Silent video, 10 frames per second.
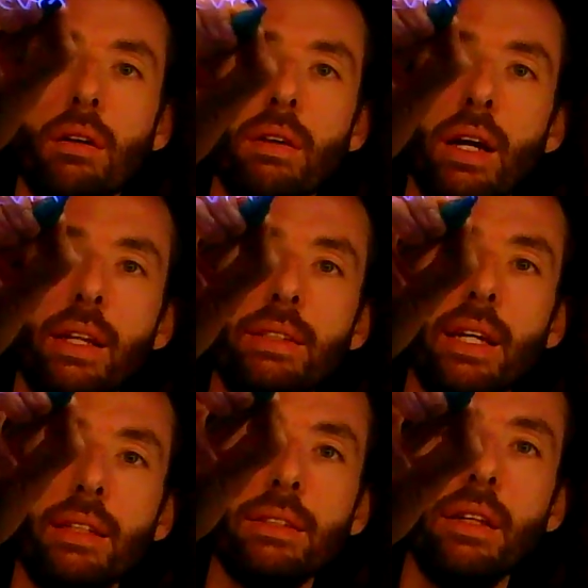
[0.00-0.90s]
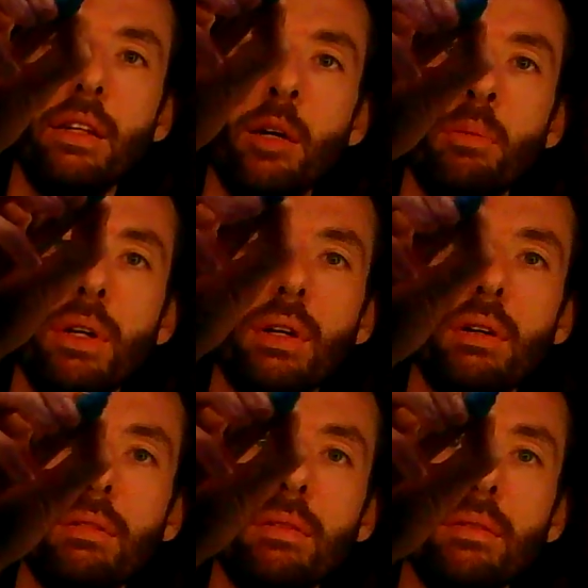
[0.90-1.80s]
All right, it takes in a number
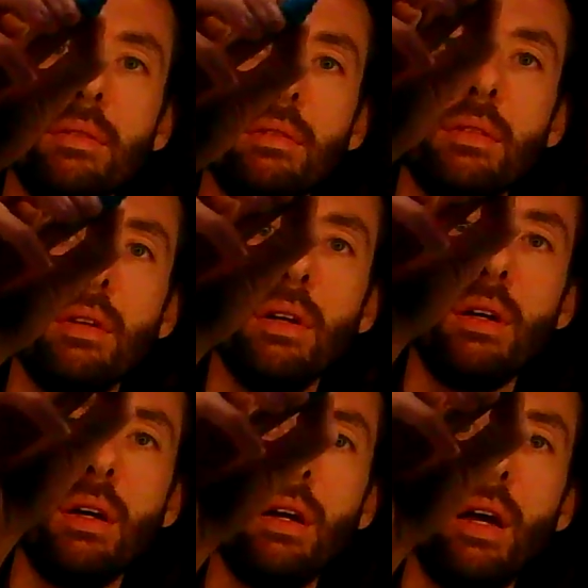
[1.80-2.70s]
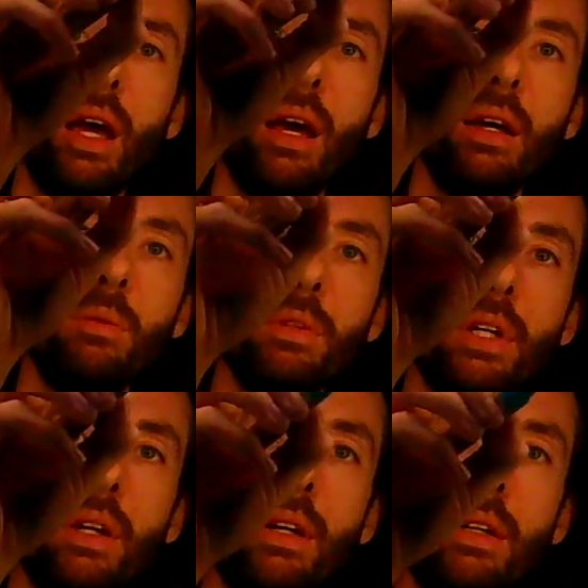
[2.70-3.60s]
and
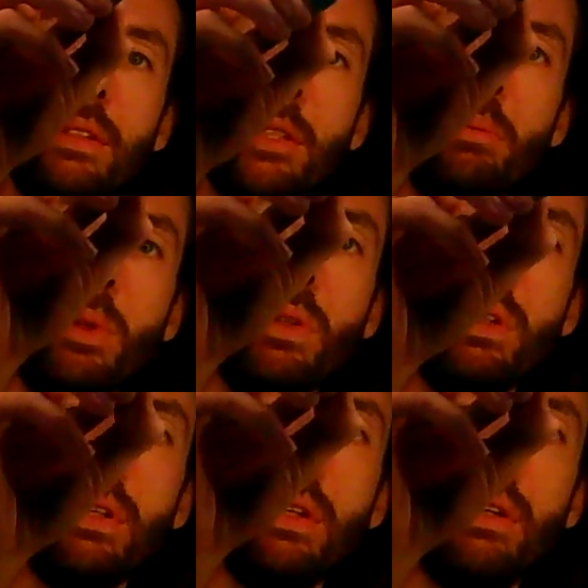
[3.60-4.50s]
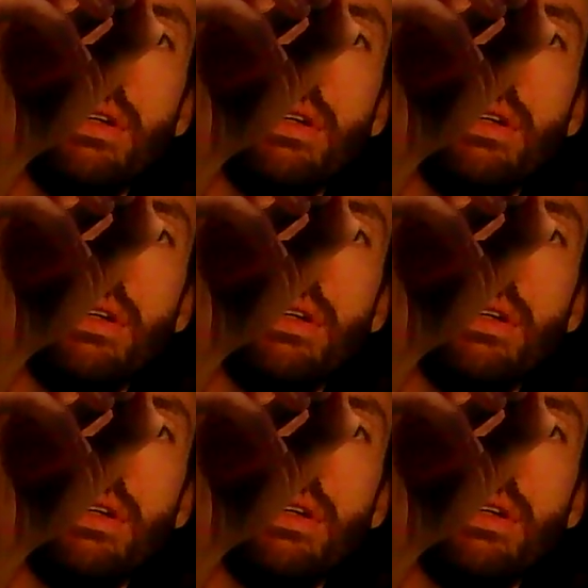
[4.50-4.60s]
returns a bool.